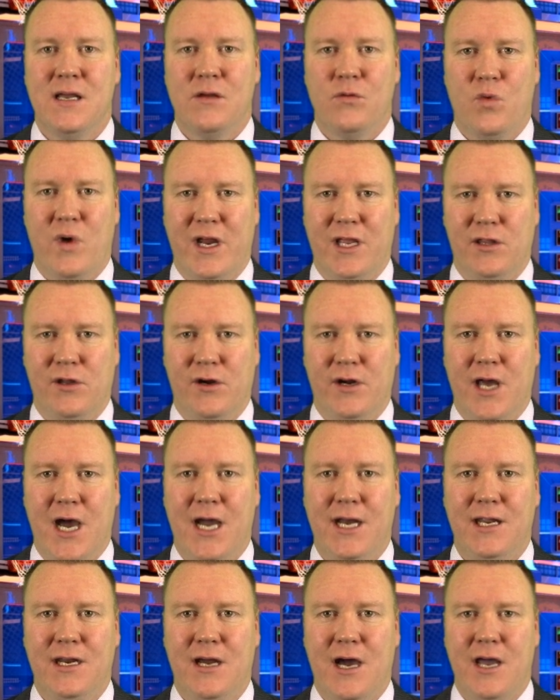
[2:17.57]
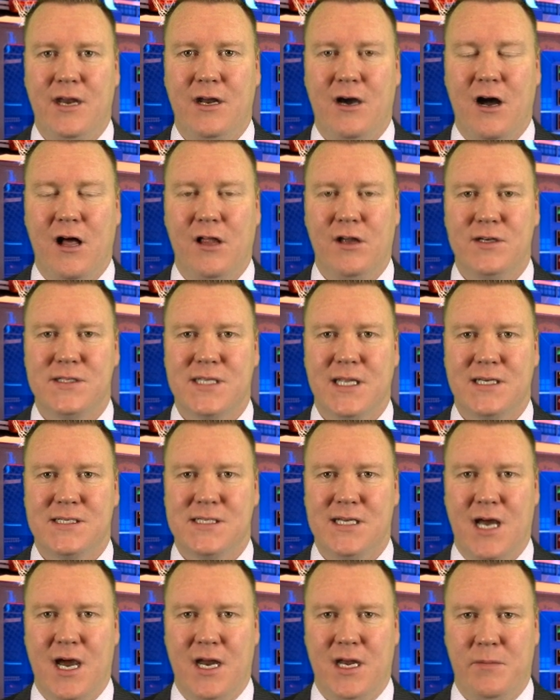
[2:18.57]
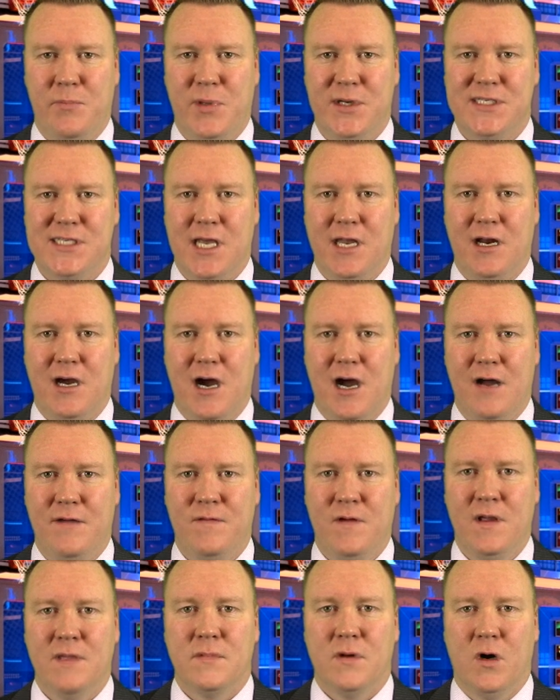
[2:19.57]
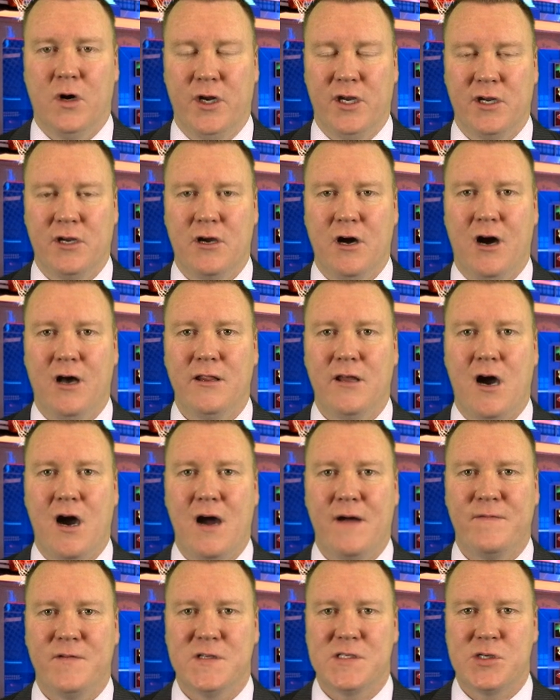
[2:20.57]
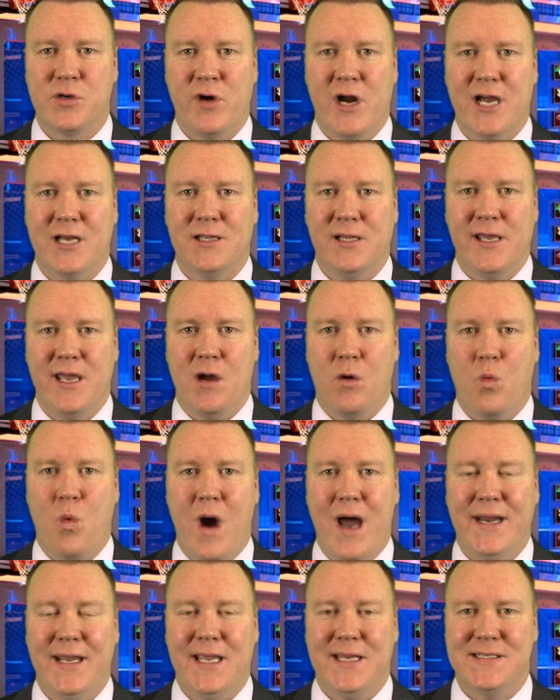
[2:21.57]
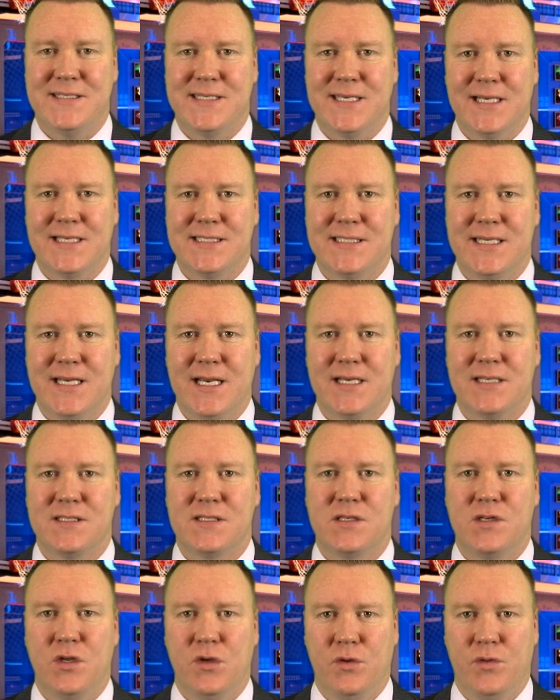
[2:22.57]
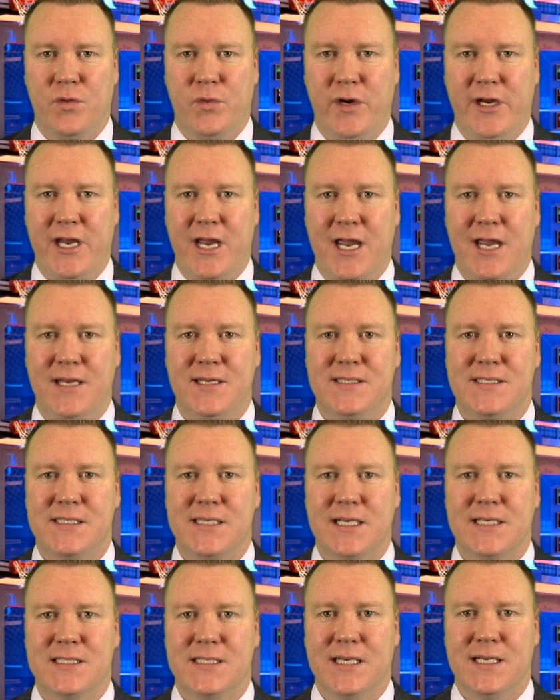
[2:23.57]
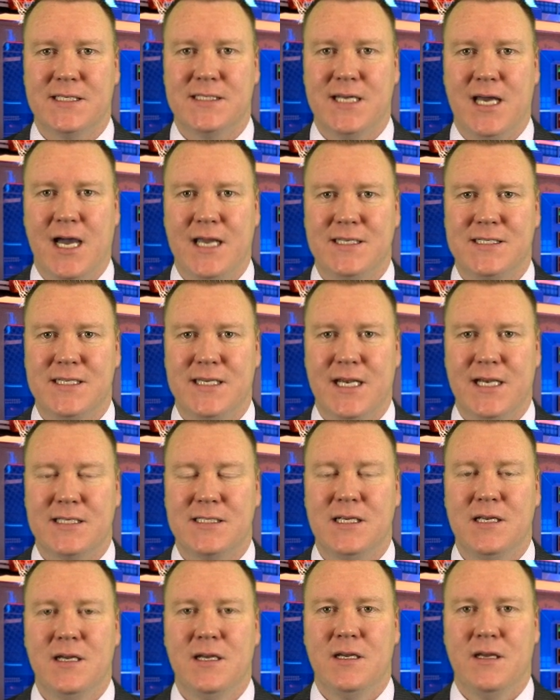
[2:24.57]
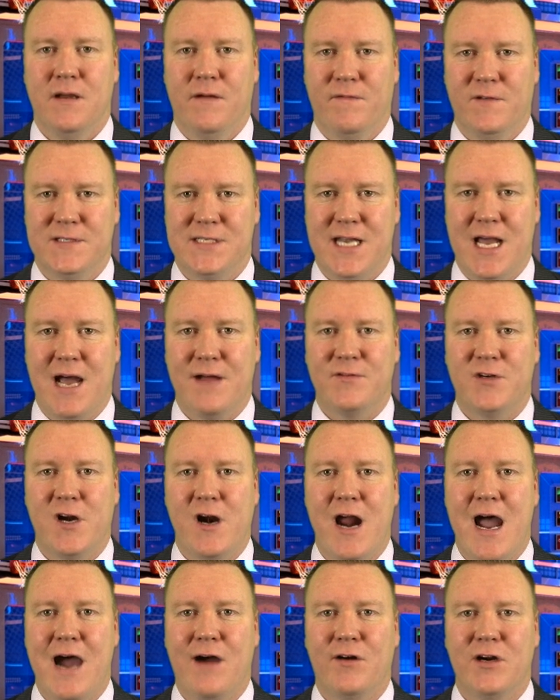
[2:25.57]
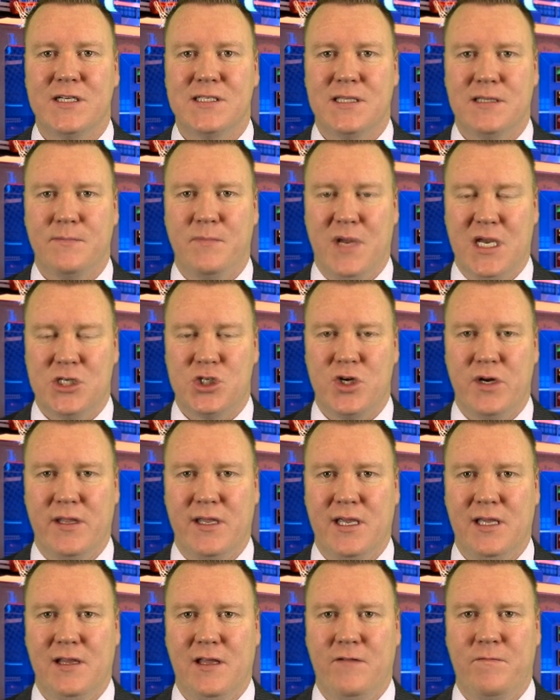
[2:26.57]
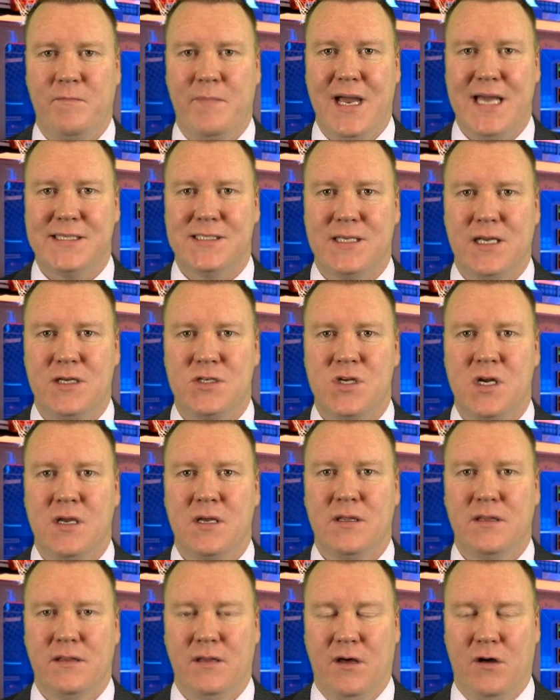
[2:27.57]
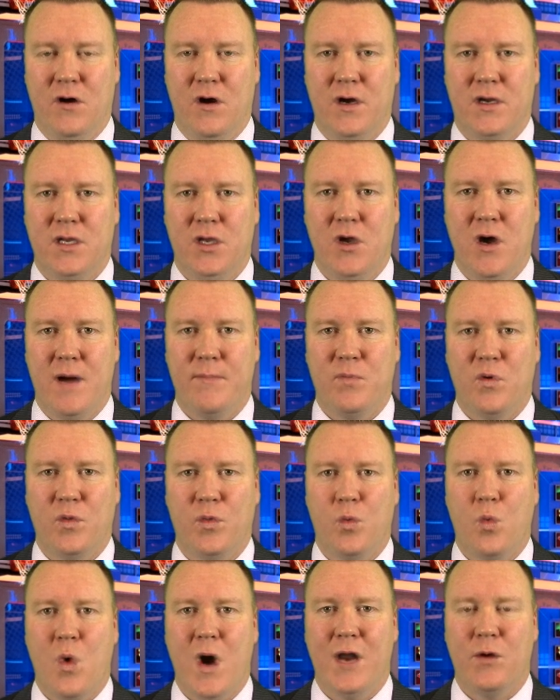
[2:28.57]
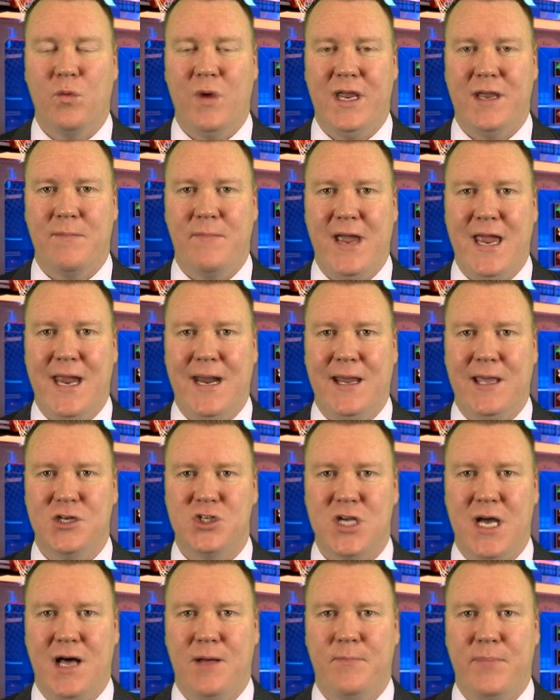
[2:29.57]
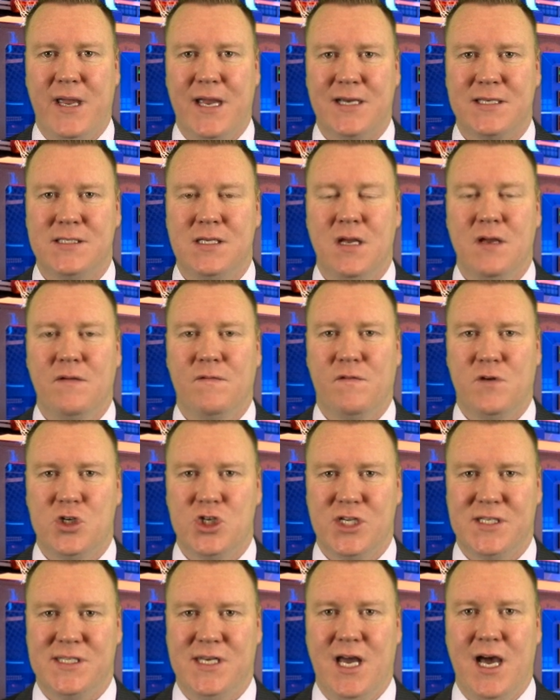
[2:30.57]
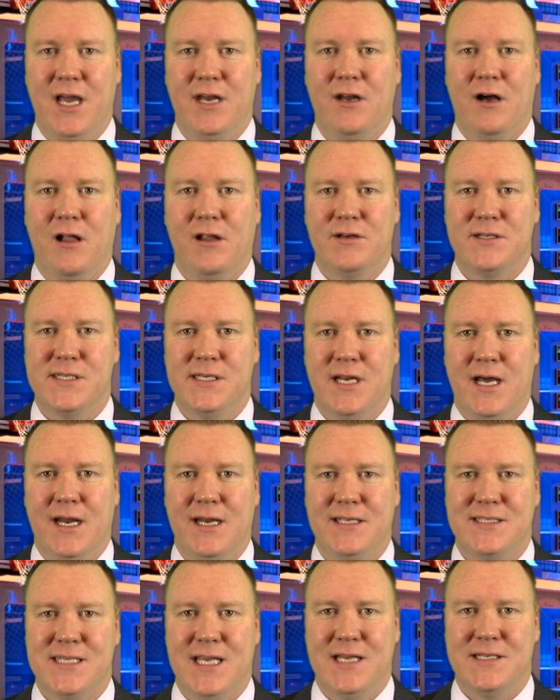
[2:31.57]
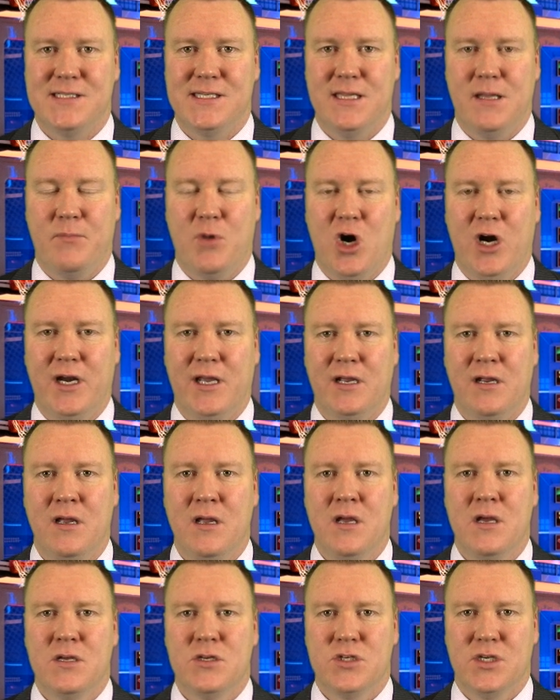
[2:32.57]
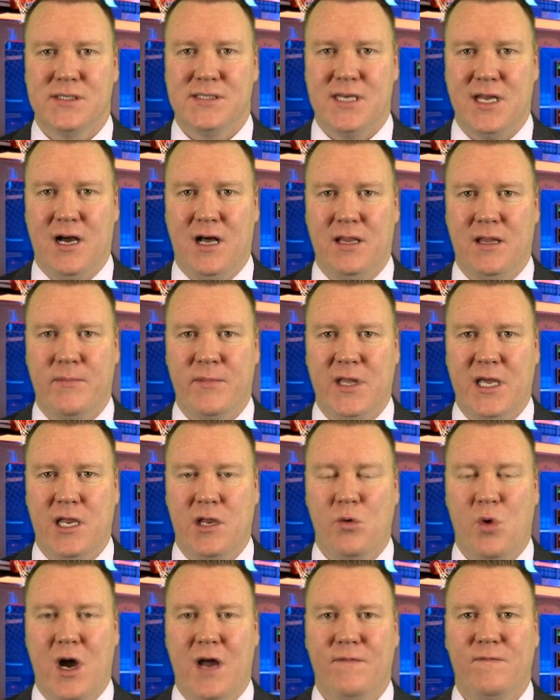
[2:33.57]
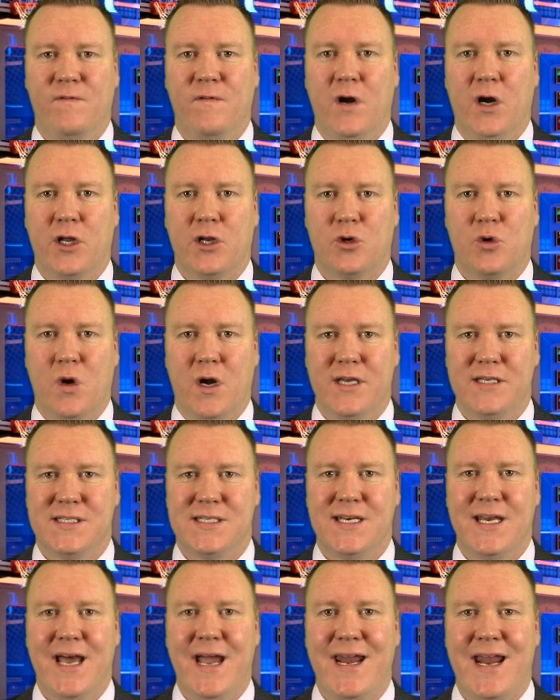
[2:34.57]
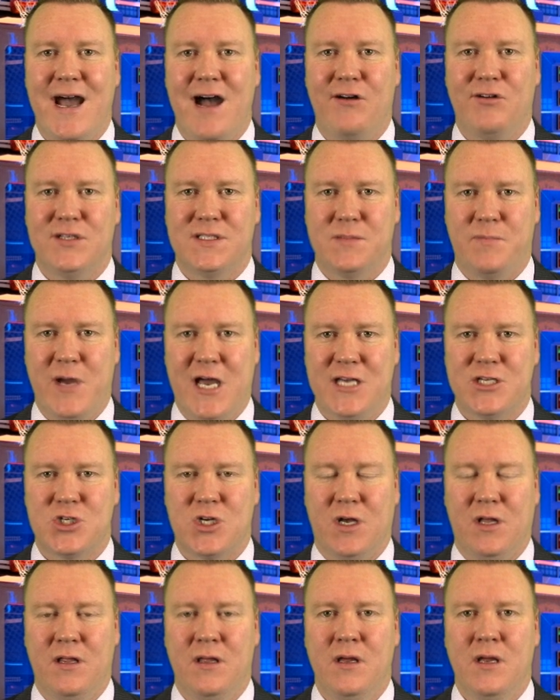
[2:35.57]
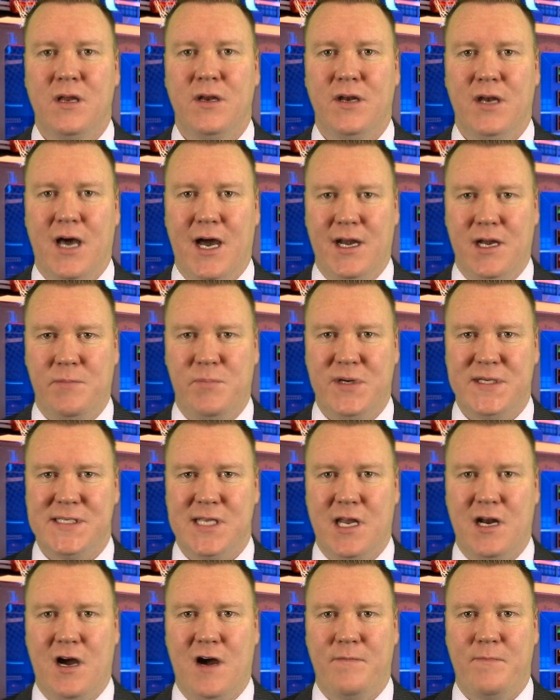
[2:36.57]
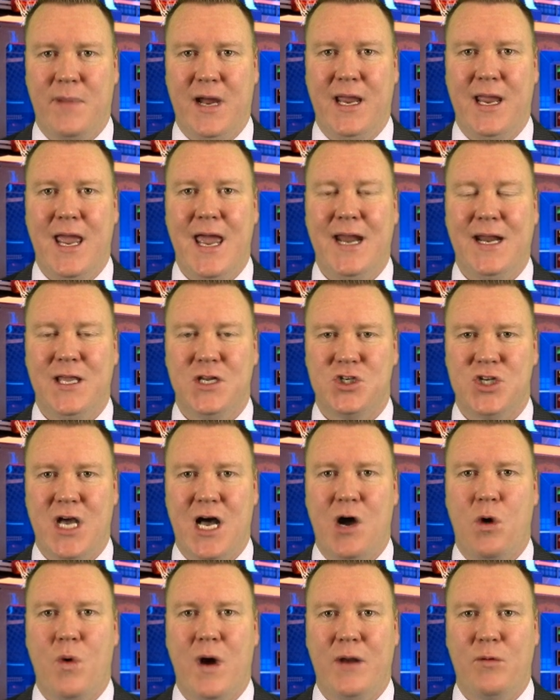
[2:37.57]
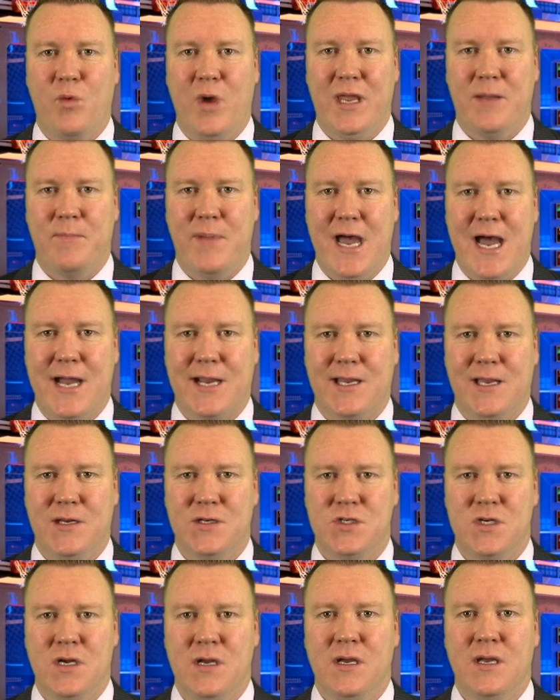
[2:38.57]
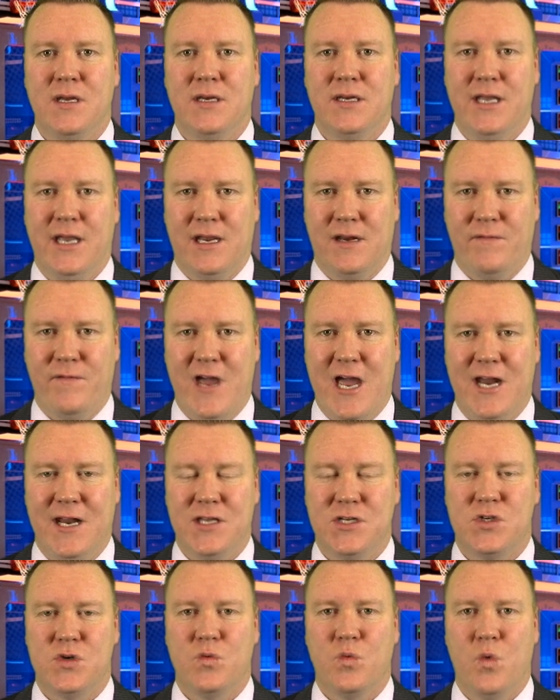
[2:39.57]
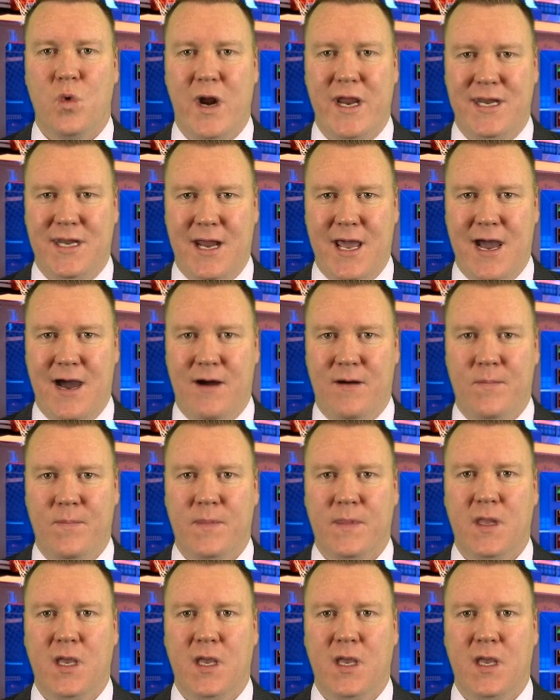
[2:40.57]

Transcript: Regular $99, that's 90% off. Or you can call the office directly at 1-866-238-6696. If it's after hours, make sure that you leave a message. They'll hook you up with 1 week of my NHL picks for just $9.90 in the morning. Just tell them that you want Vernon Croy's Night Owl Special, 90% off my NHL 1 week package. Take advantage right now.